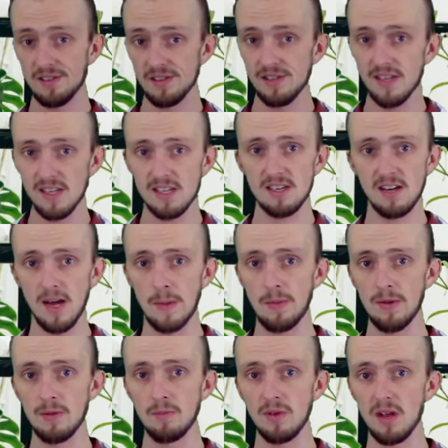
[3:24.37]
listen up,
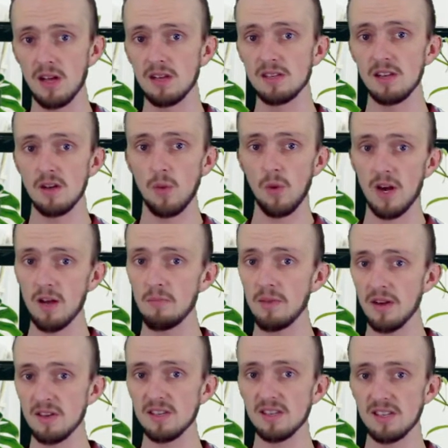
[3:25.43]
because what I'm
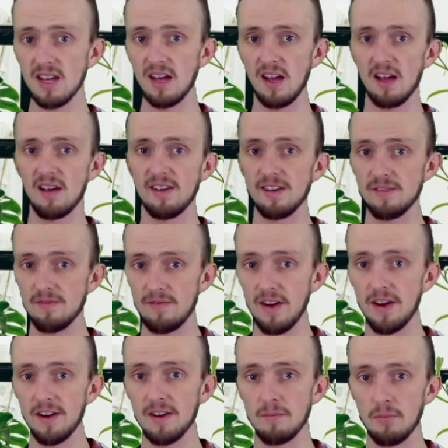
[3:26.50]
about to say is
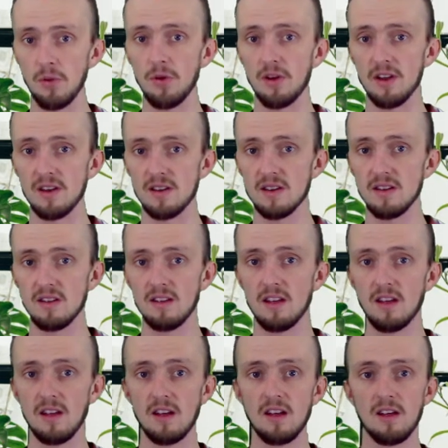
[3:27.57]
very important.
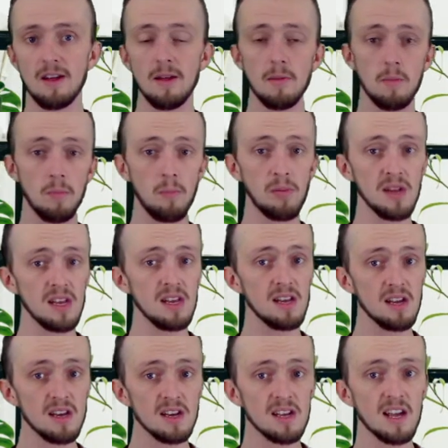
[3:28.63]

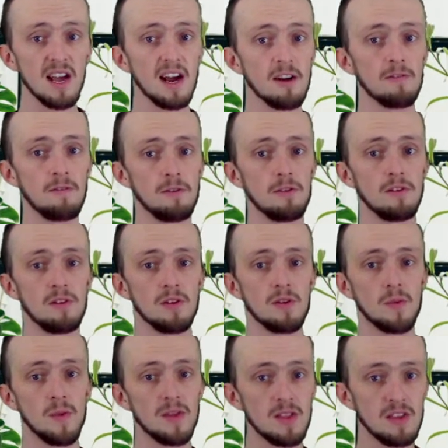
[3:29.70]
Be careful
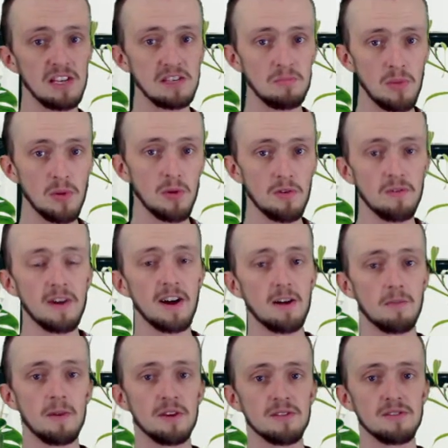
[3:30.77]
with these pure
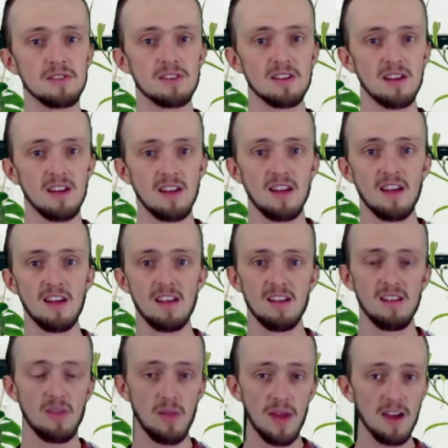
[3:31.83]
pheromones.
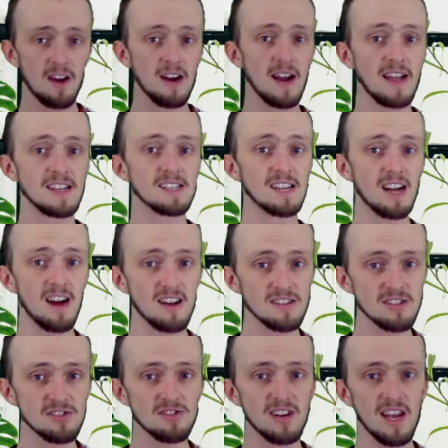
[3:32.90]
They are as
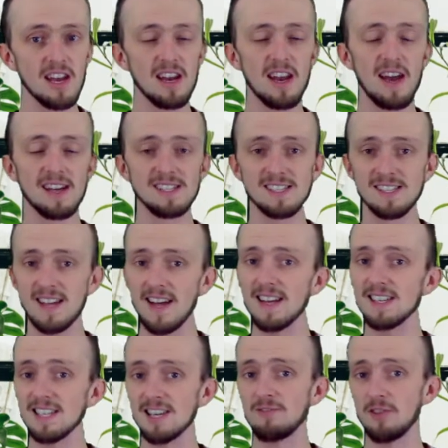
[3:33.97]
concentrated as
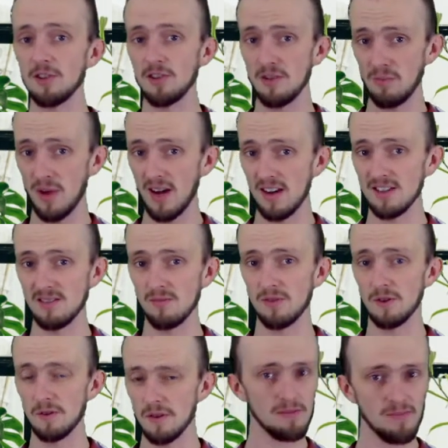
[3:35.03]
scientifically
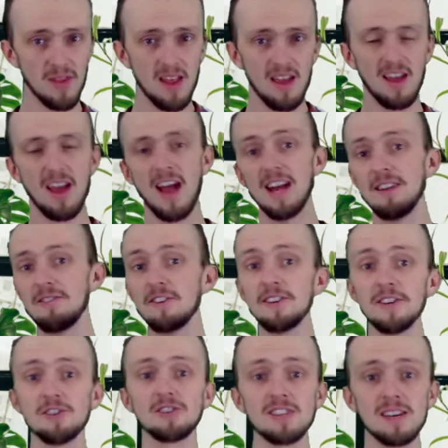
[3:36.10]
possible. And if you
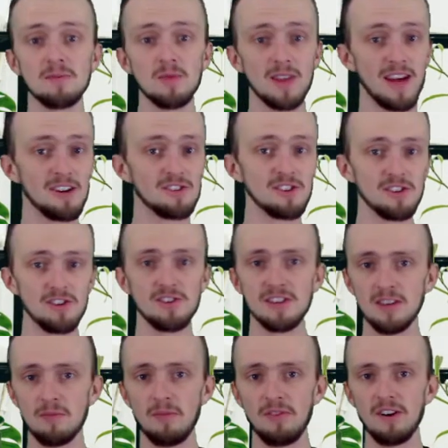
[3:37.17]
use them without diluting
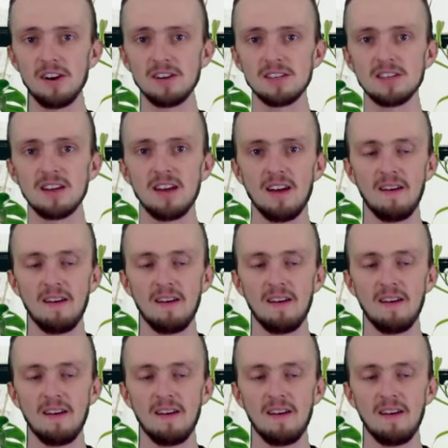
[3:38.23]
them first,